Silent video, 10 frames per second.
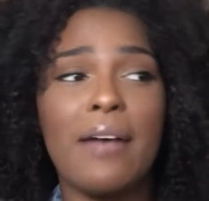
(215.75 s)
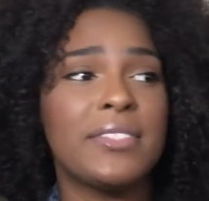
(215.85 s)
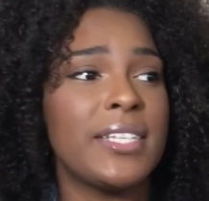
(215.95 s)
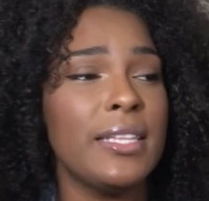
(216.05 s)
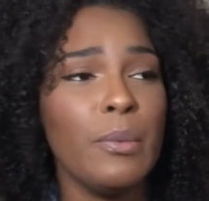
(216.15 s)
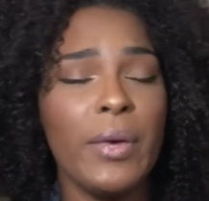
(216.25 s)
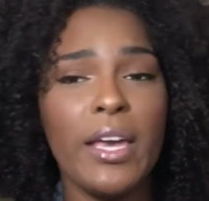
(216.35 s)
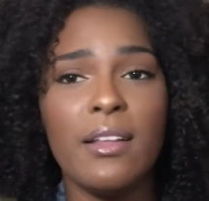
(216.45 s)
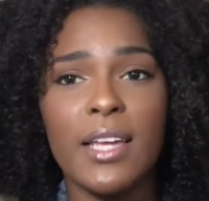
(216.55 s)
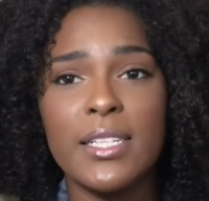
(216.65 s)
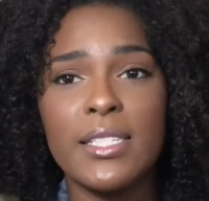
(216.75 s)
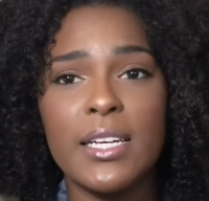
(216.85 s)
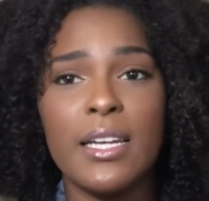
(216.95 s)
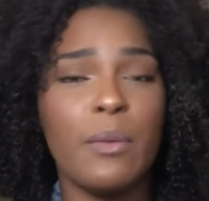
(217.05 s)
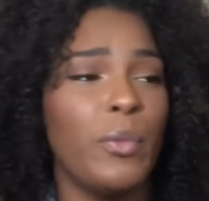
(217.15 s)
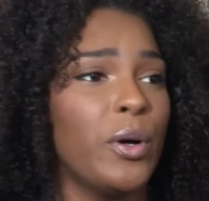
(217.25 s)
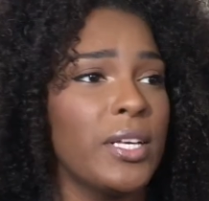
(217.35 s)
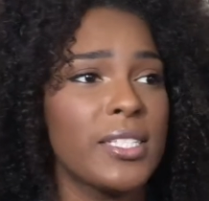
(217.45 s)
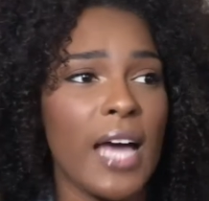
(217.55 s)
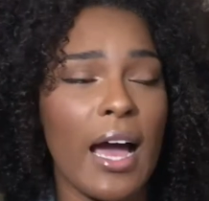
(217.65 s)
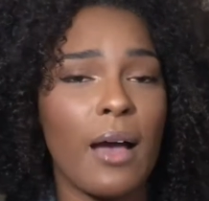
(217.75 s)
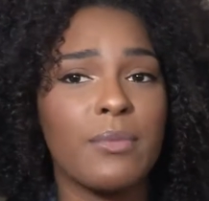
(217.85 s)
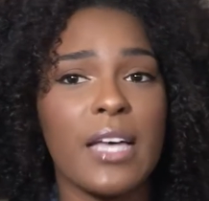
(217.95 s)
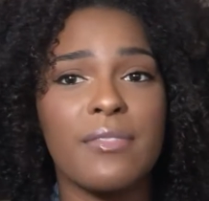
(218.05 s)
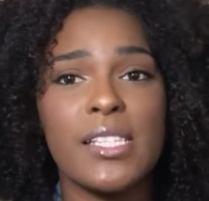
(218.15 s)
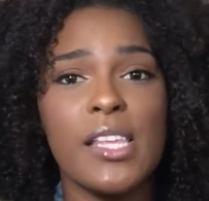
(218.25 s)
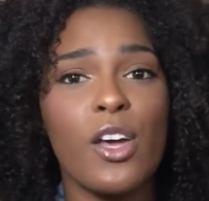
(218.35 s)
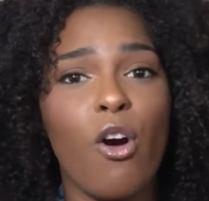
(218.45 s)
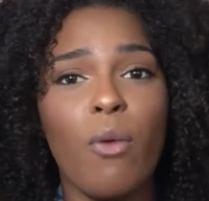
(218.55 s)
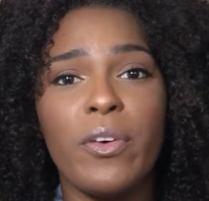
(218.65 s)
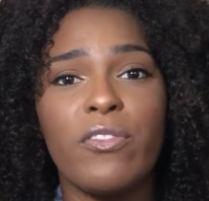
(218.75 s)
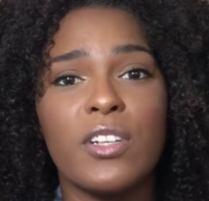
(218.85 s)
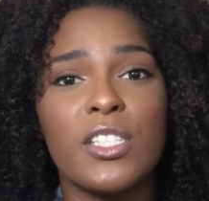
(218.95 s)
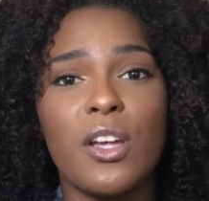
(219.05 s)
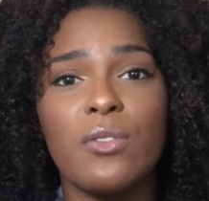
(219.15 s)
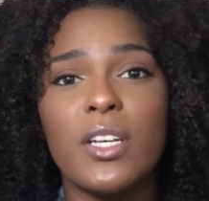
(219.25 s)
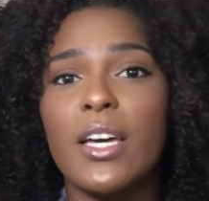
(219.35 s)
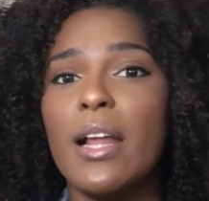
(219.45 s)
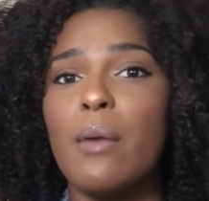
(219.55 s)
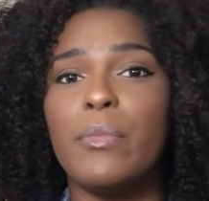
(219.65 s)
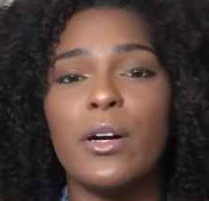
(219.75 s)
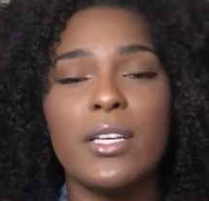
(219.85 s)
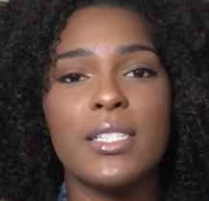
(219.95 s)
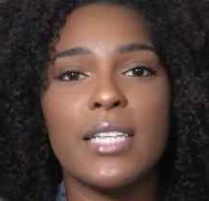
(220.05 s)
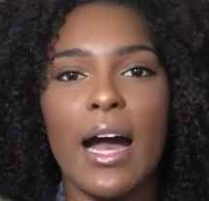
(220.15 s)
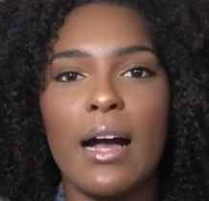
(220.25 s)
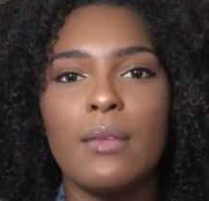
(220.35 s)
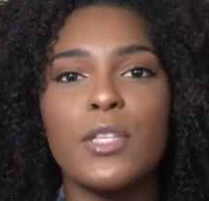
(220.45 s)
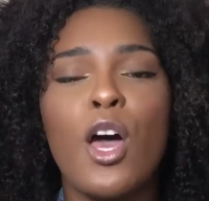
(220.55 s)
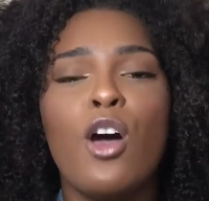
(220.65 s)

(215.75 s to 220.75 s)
I've seen the PLS done a million times. I've seen the Goldman-Fristow done a million times.